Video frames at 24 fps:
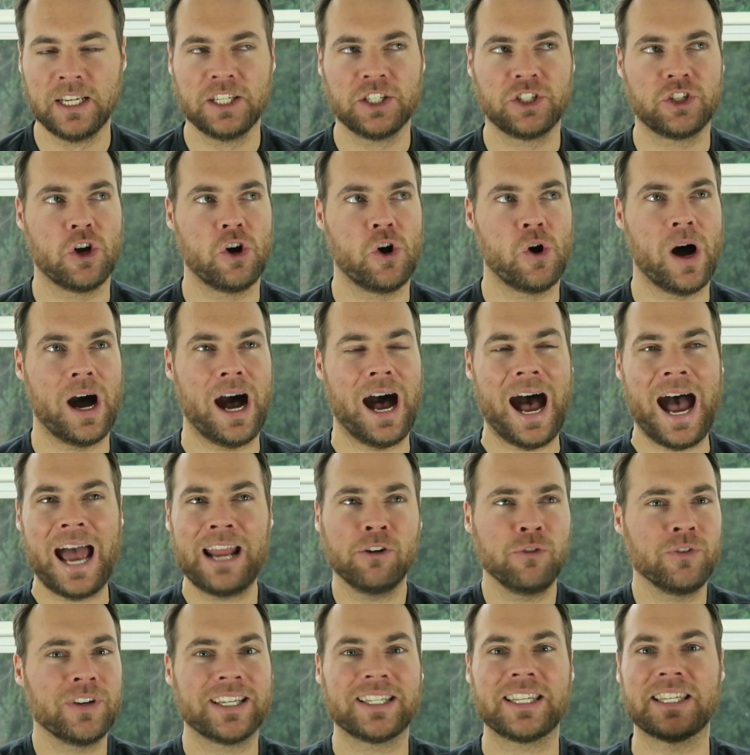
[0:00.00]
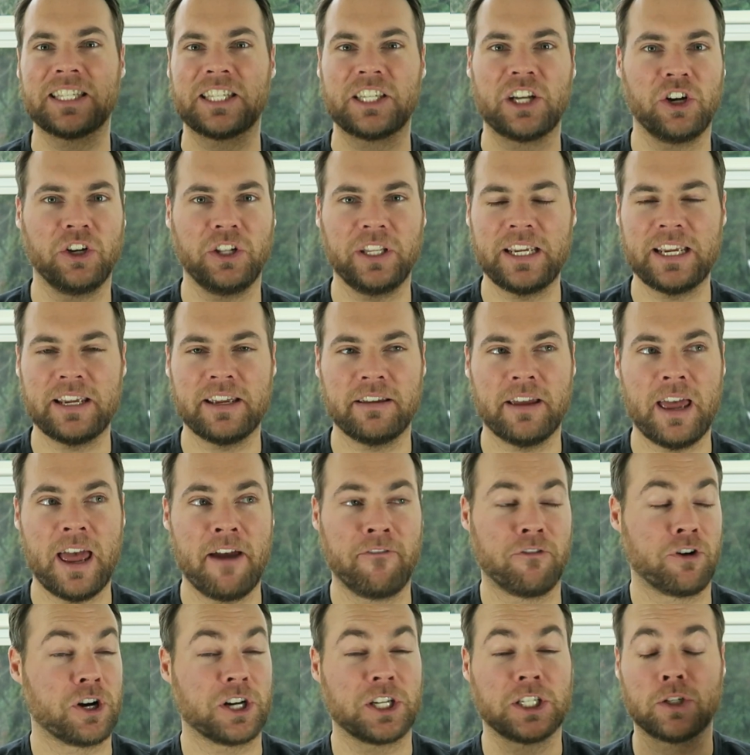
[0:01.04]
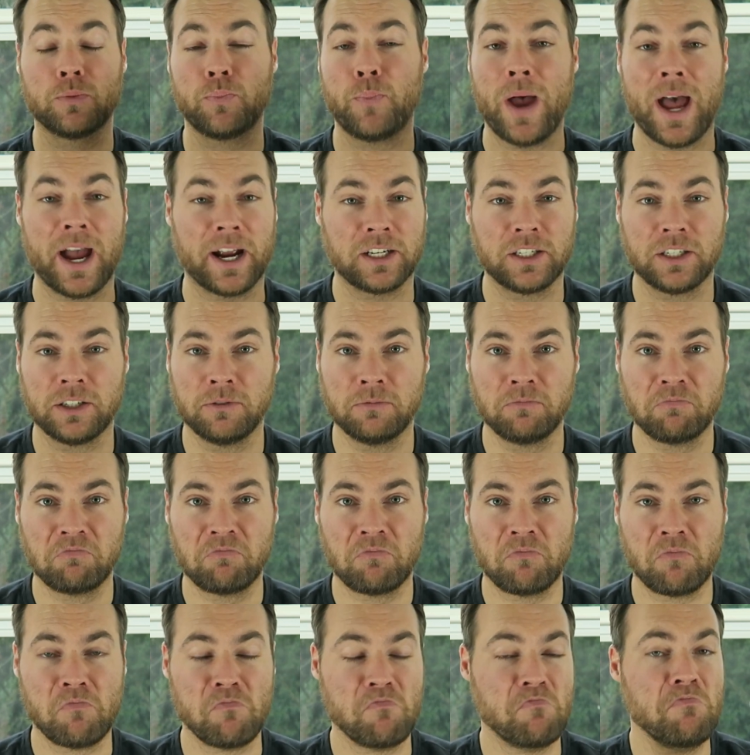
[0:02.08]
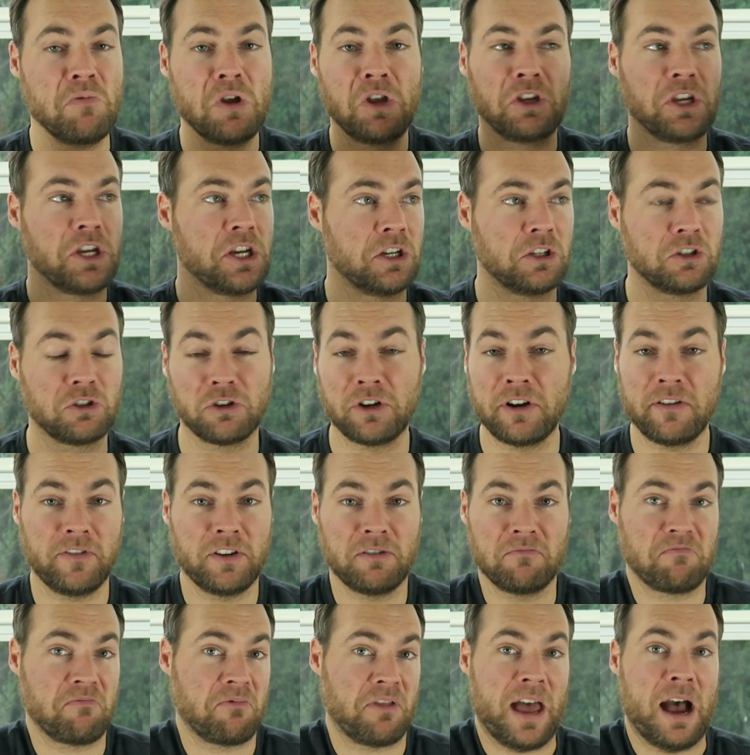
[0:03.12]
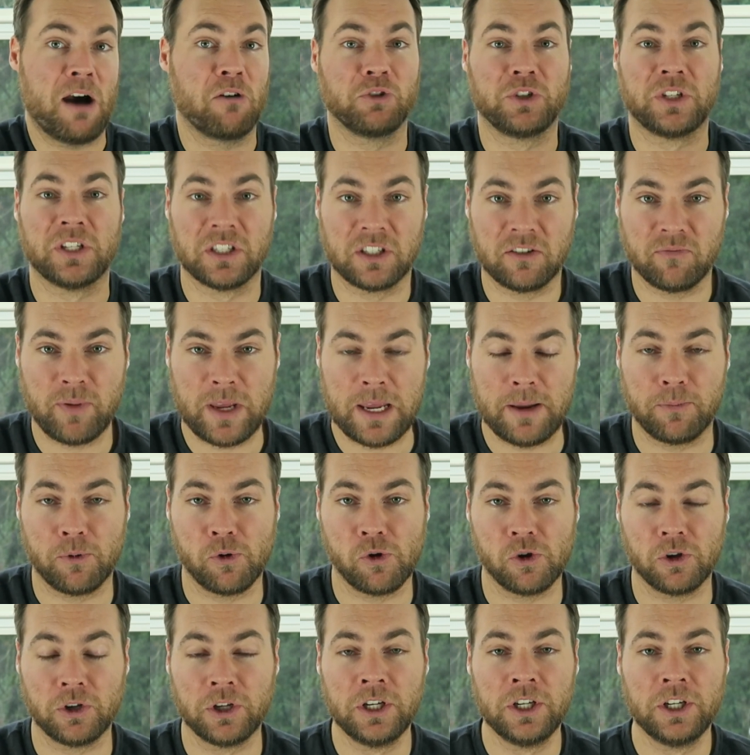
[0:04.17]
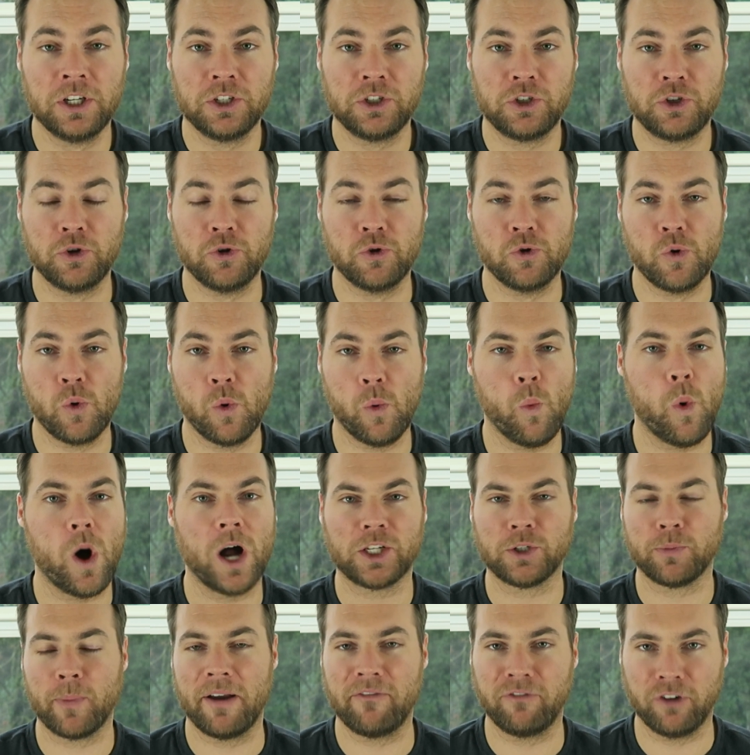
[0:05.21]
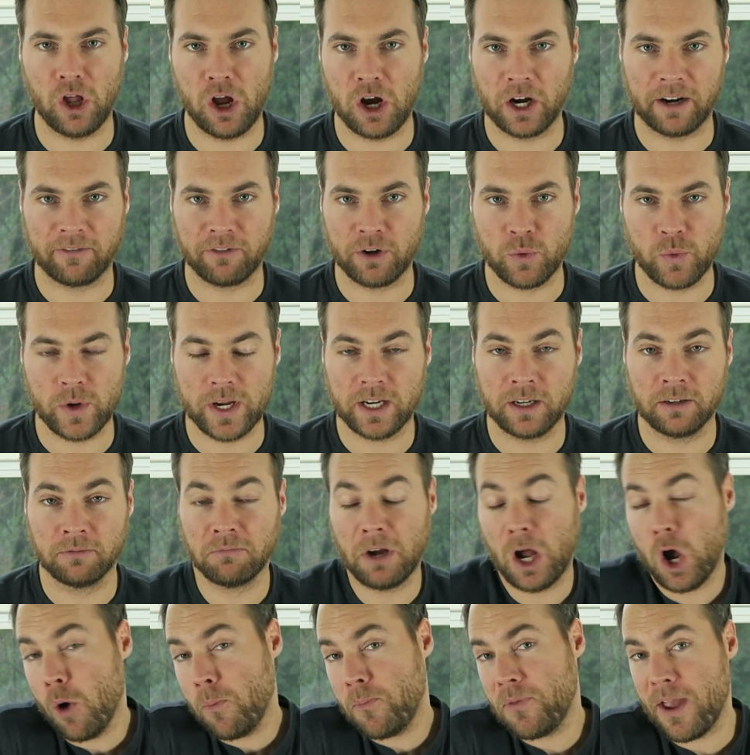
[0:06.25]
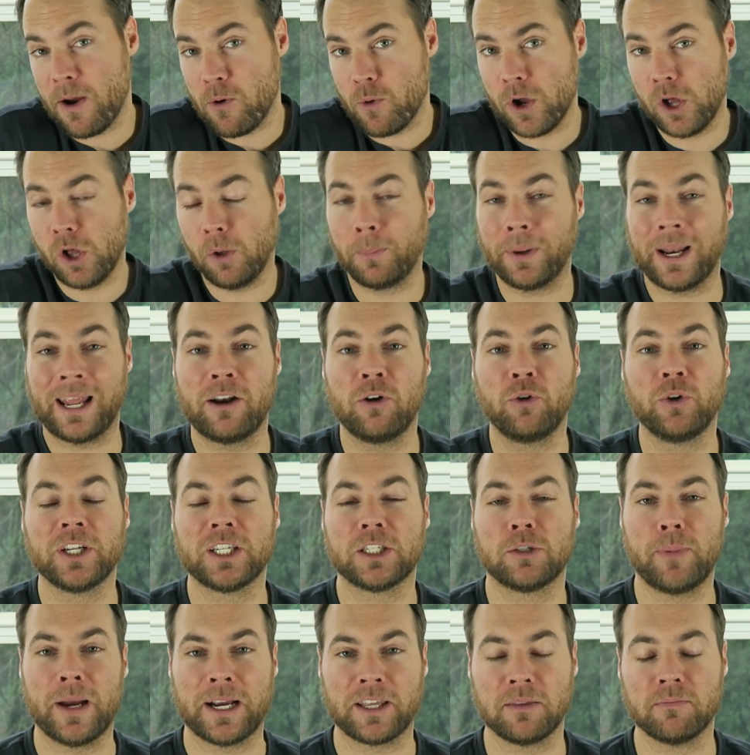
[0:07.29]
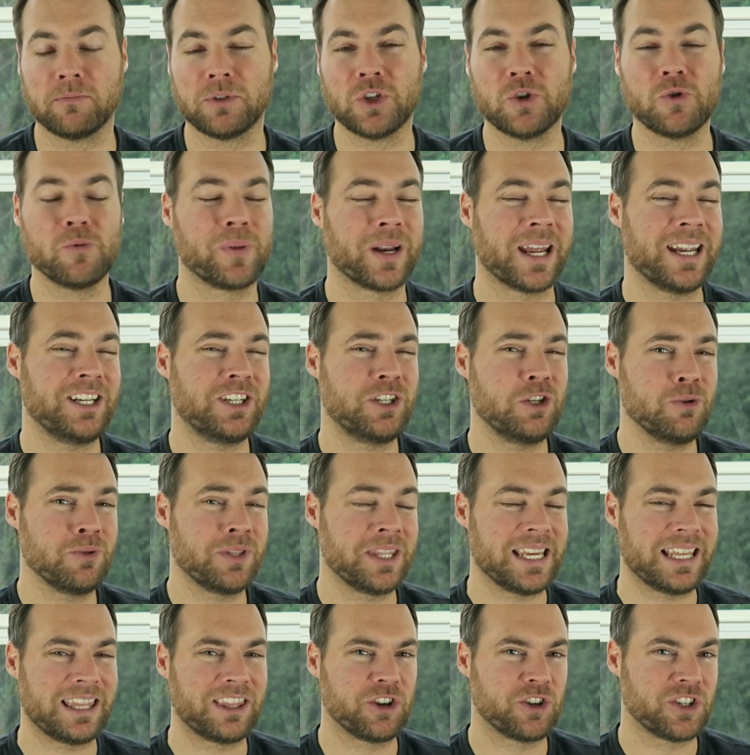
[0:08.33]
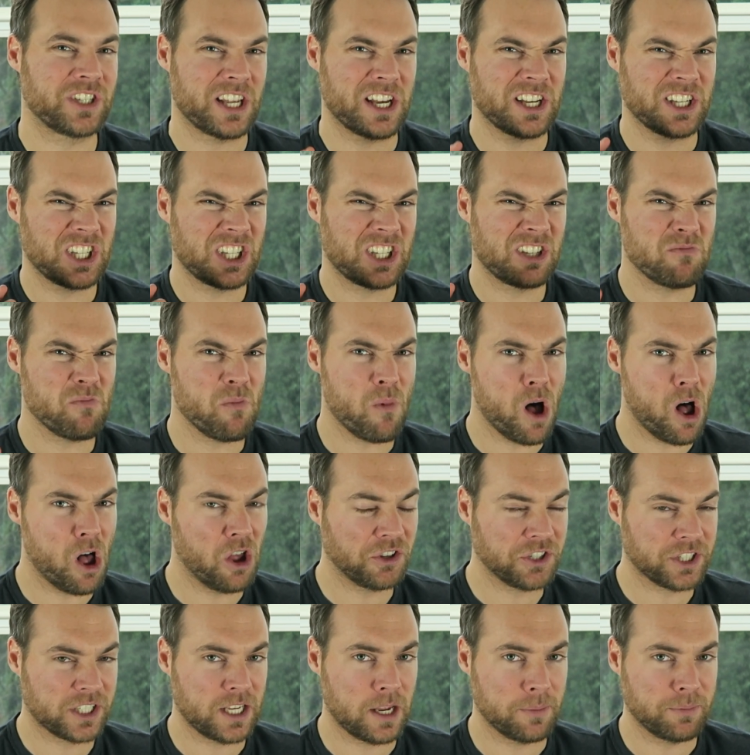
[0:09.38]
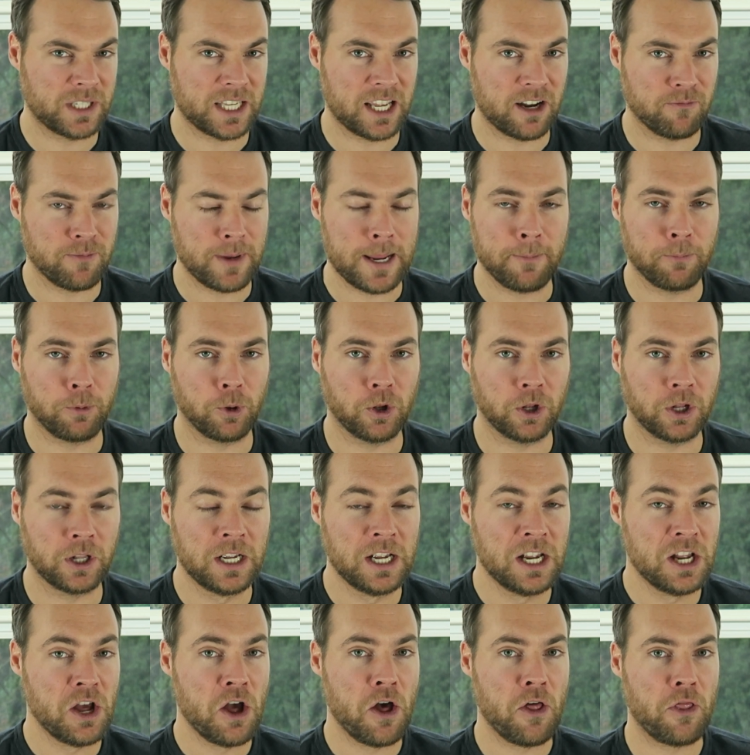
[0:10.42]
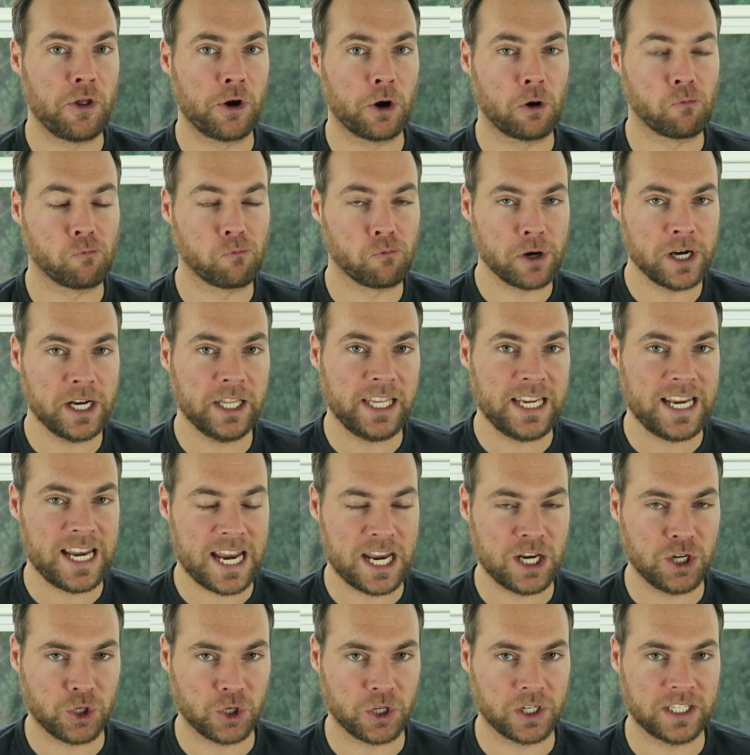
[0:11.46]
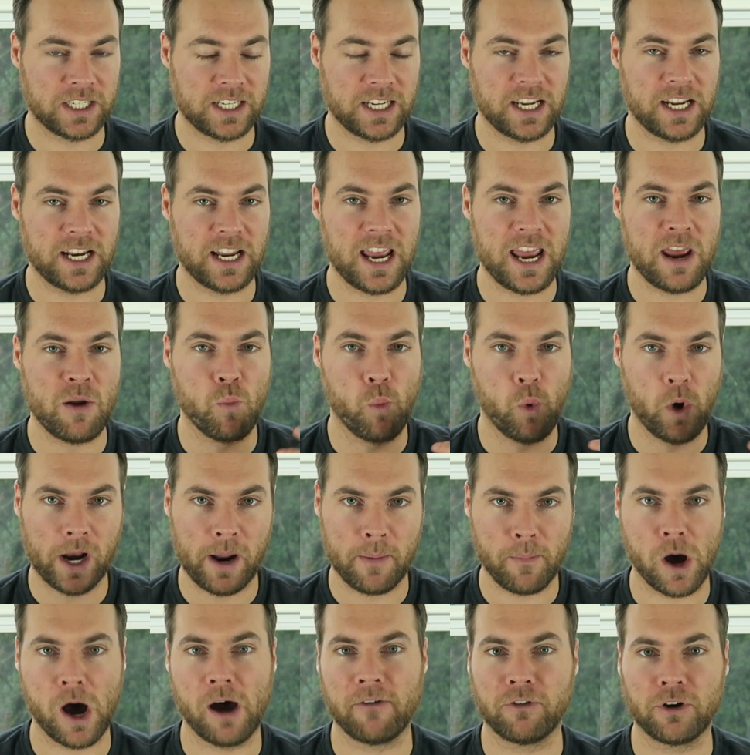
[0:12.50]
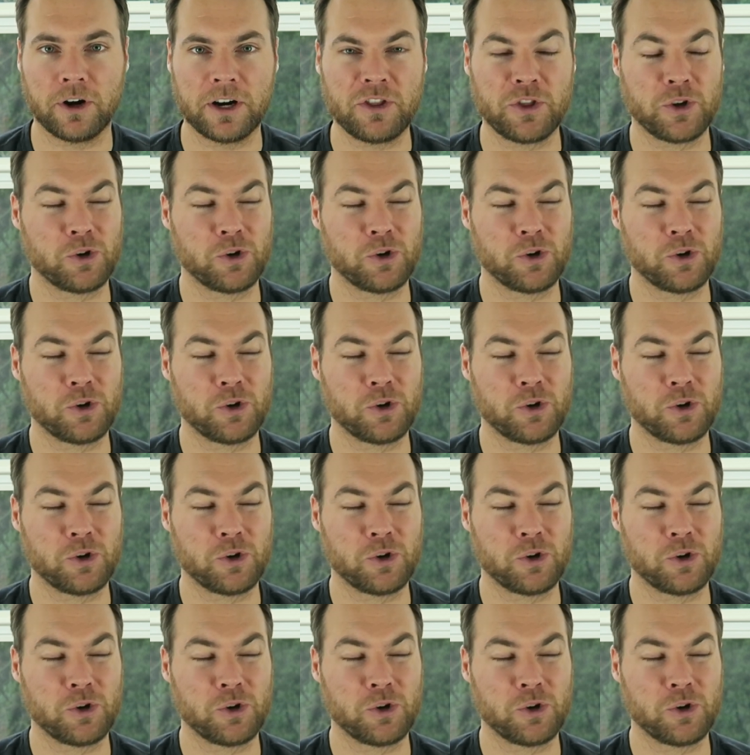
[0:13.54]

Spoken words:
So I don't necessarily ever expect millions or even thousands of people to watch my vlog every week. I hope they will, but I don't expect them to. But I do think there's a small subset of people that are really interested in what I'm offering.